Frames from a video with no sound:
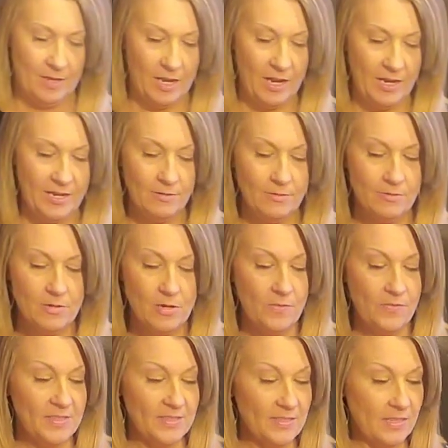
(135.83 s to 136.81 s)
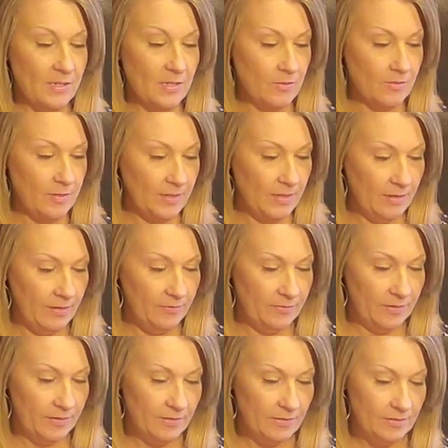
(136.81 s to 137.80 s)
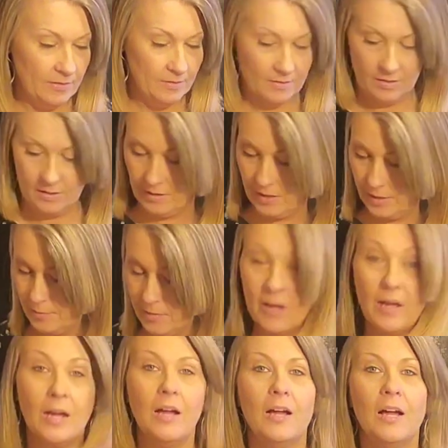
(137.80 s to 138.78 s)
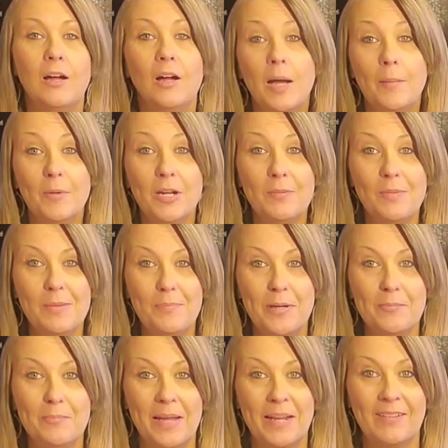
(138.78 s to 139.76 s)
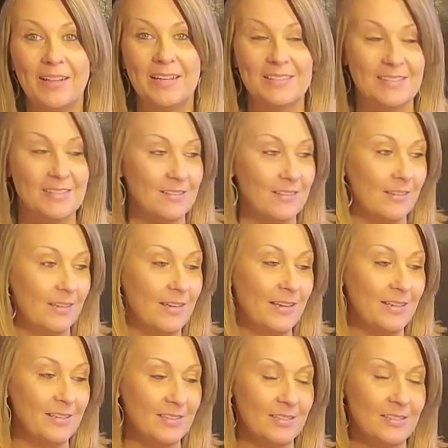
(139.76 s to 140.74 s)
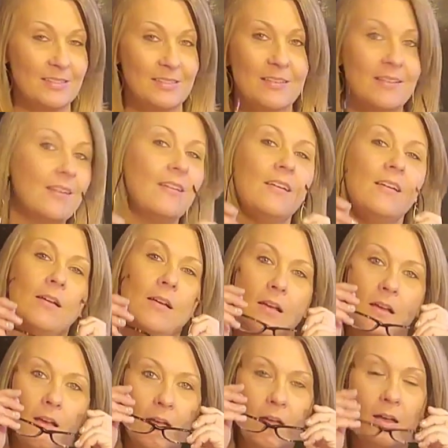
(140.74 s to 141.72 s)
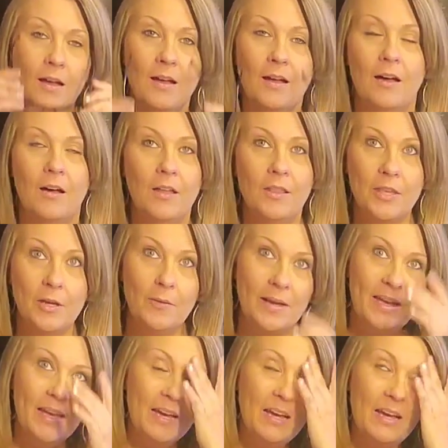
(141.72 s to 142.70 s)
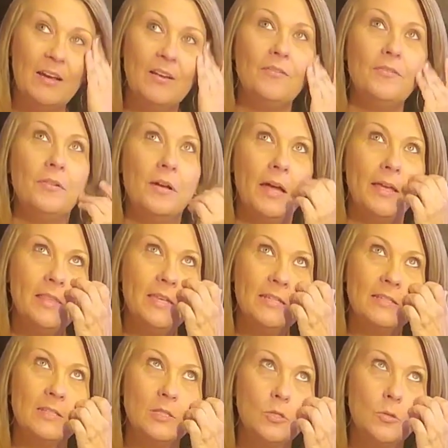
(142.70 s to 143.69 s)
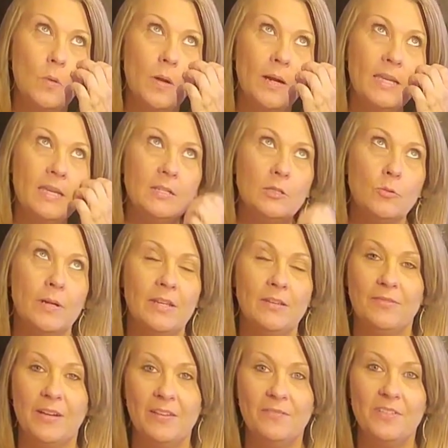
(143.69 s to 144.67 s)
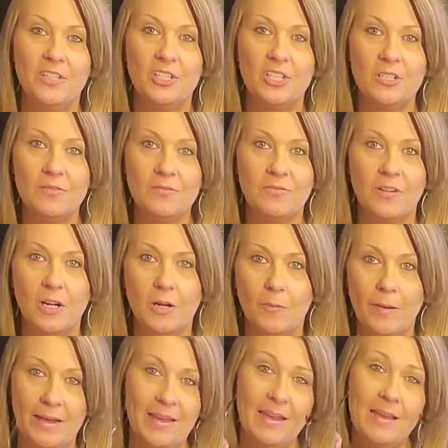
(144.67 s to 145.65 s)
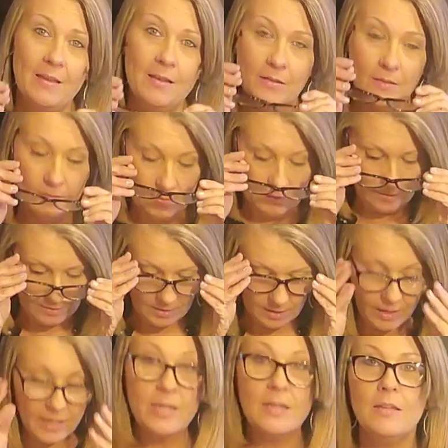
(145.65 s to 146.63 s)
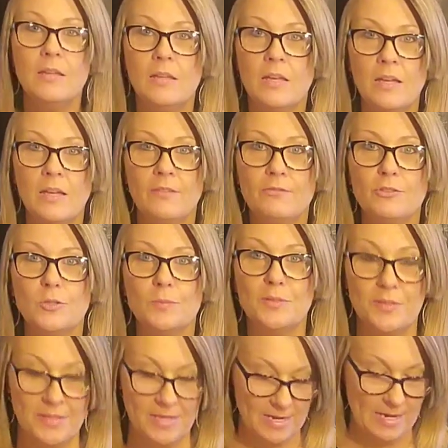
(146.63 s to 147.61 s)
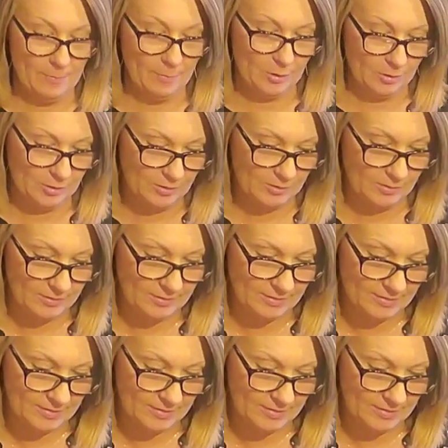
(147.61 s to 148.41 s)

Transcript: I don't know if this can go in the oven. I'm gonna be putting my glasses on, guys, because although I think it's 20/25 vision far away, I have trouble seeing up close.